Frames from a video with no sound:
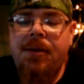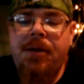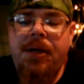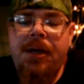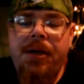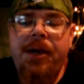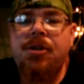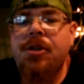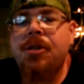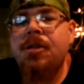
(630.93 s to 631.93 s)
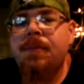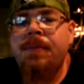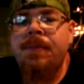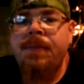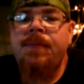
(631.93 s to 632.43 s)
clean out the edges,
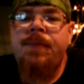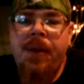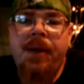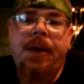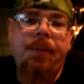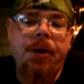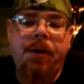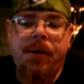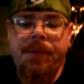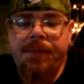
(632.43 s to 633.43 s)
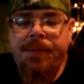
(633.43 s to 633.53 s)
keep going.